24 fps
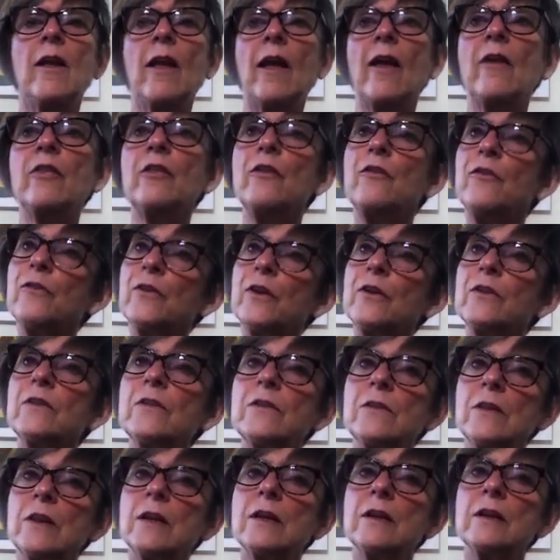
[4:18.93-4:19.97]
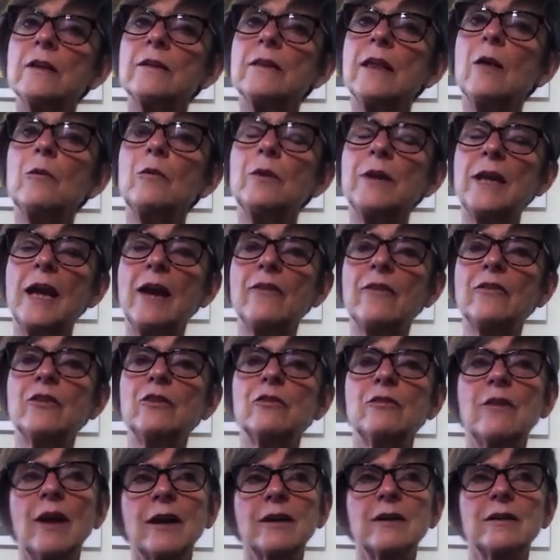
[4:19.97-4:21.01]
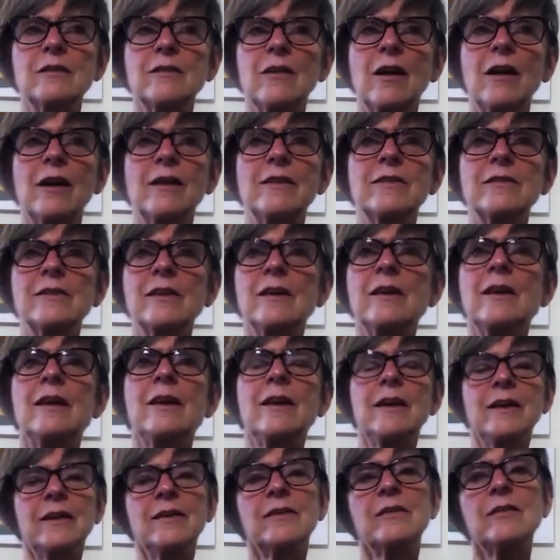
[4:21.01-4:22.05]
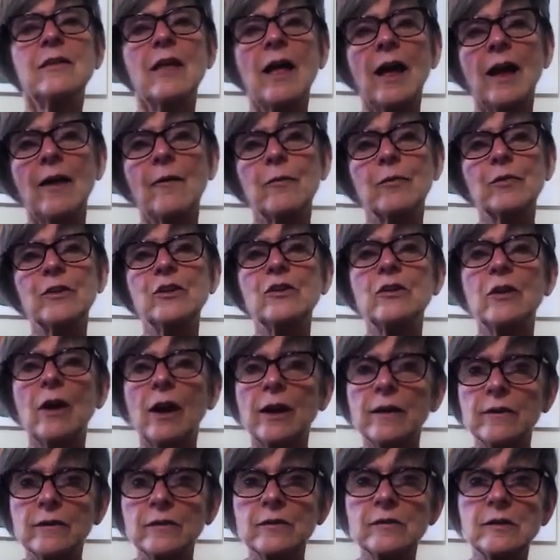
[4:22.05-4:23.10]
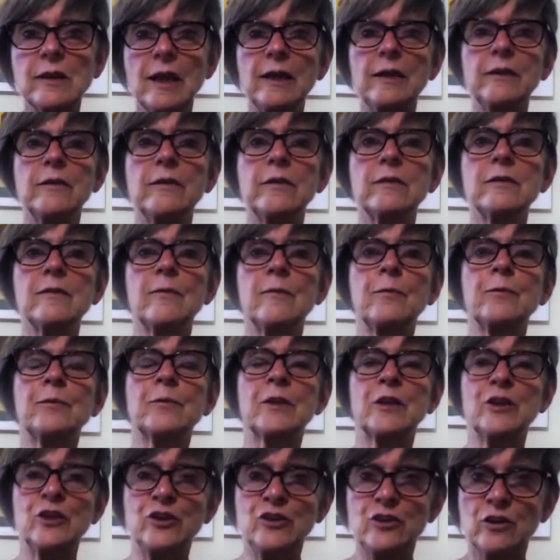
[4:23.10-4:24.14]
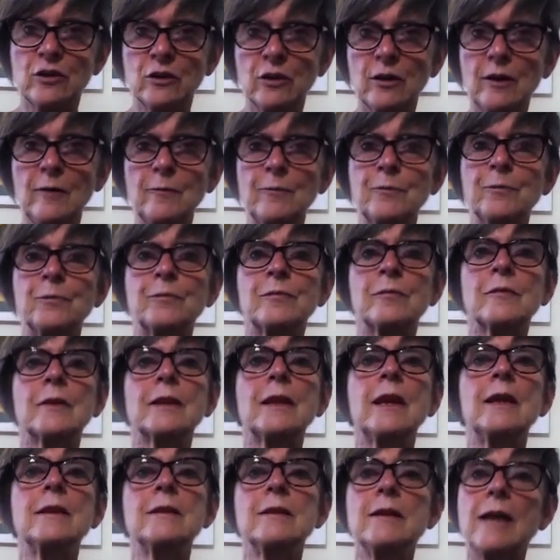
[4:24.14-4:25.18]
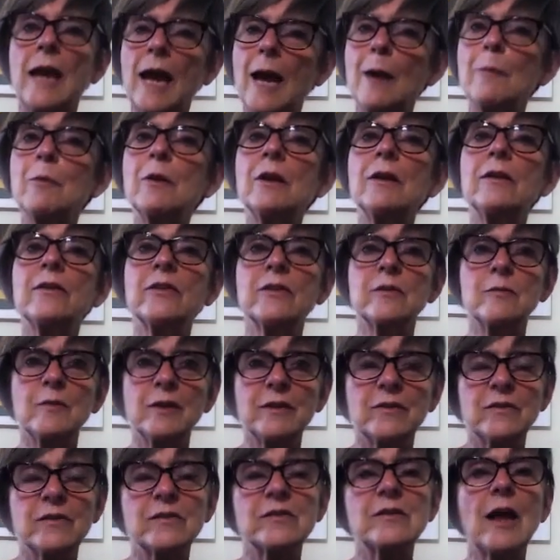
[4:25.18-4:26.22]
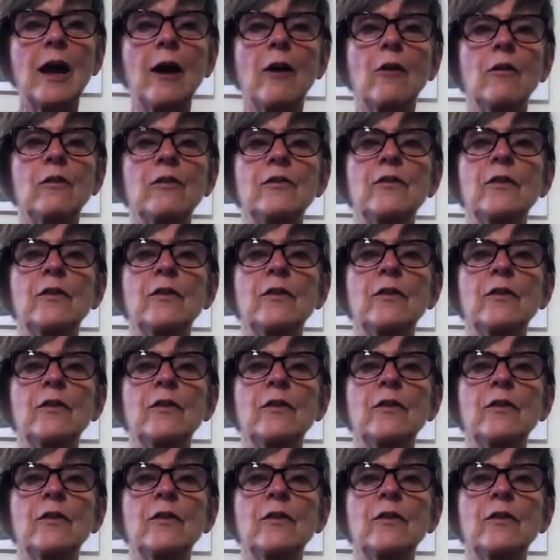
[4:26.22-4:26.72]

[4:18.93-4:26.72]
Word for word: And the first thing that we have to recognize is that the United States, Europe, and capitalism itself